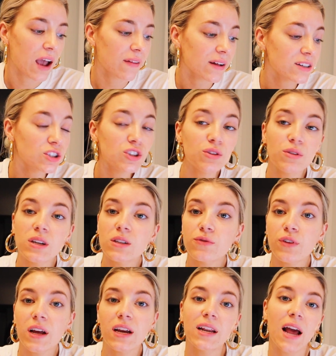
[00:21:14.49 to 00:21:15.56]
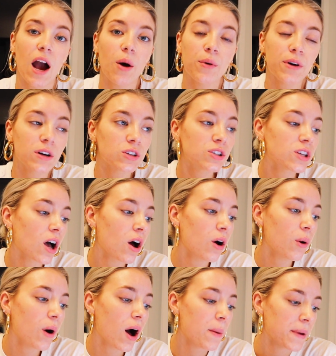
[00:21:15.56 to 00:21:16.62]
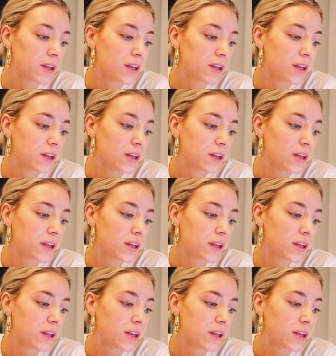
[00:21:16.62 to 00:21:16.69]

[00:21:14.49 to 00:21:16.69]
I like to do this for like an hour or so um,